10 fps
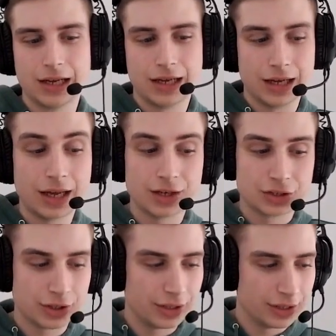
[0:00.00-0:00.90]
Yeah,
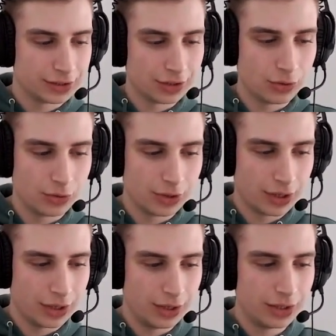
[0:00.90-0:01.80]
sure. So
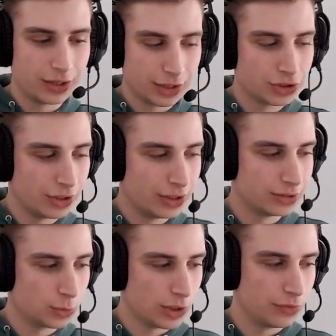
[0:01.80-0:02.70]
it actually
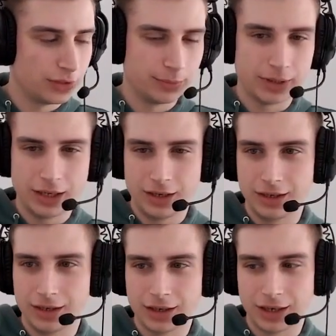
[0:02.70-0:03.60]
is one of the
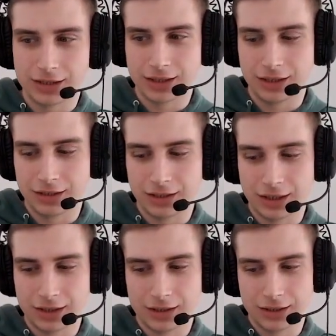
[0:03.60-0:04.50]
main, I'd say,
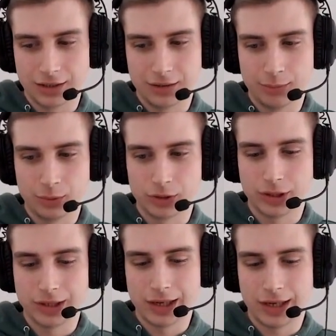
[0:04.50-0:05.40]

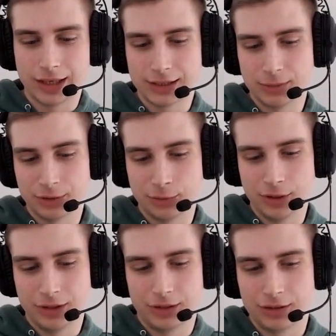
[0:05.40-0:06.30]
blurry lines
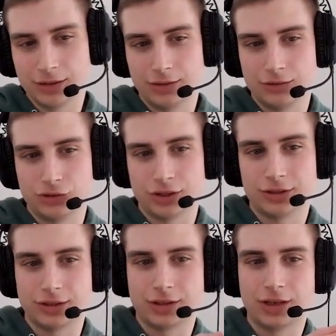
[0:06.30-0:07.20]
between
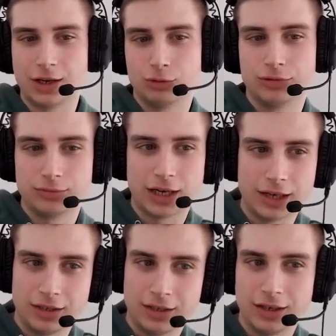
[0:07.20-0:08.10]
just a cloud
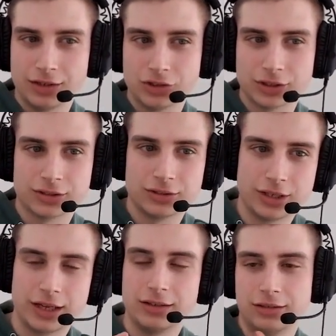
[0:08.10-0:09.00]
ID and
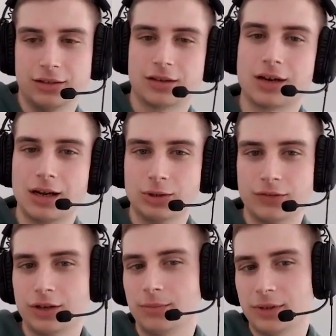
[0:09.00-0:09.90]
the cloud
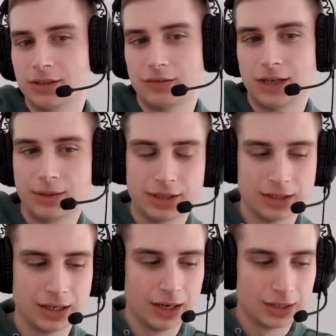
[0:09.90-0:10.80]
development environment.
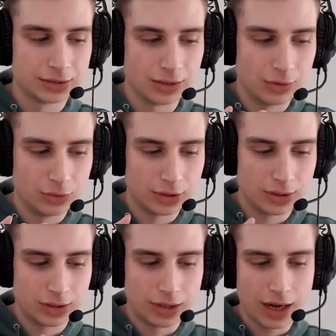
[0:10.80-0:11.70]
So
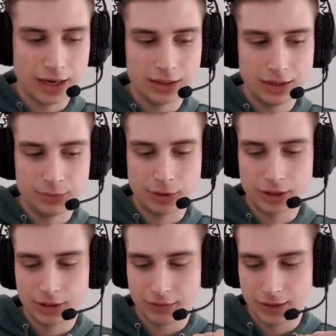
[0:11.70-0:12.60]
the ID
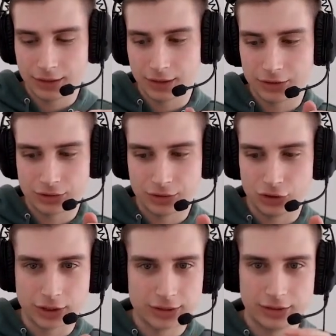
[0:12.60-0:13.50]
part of it is
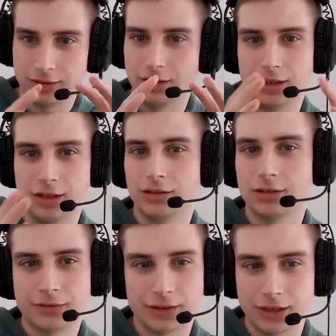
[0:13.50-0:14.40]
just the
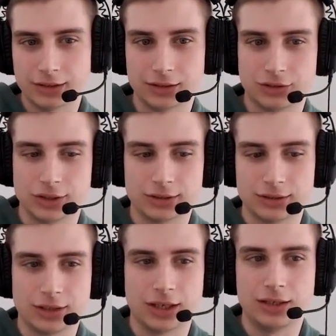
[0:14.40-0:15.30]
interface. It's
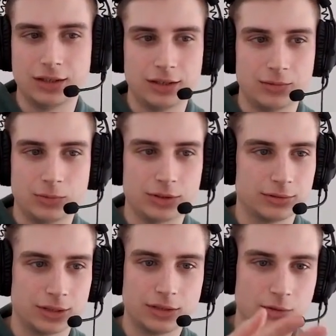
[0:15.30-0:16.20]
just an ID with,
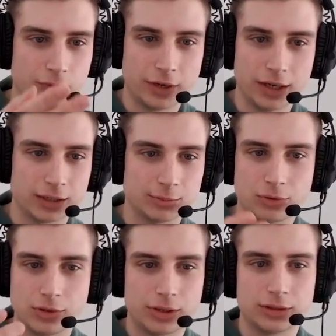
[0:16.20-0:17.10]
I don't know, File
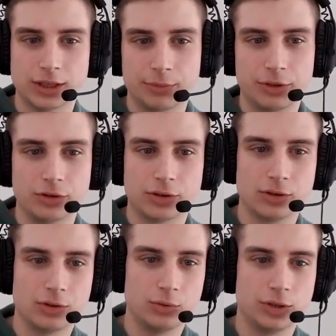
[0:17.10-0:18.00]
Explorer, type in your
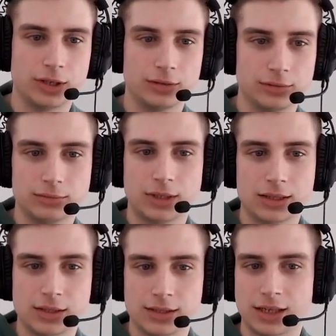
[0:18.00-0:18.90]
code, and
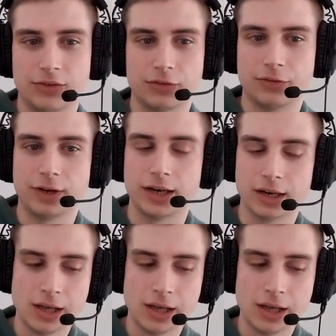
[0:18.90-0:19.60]
that's it, save a file.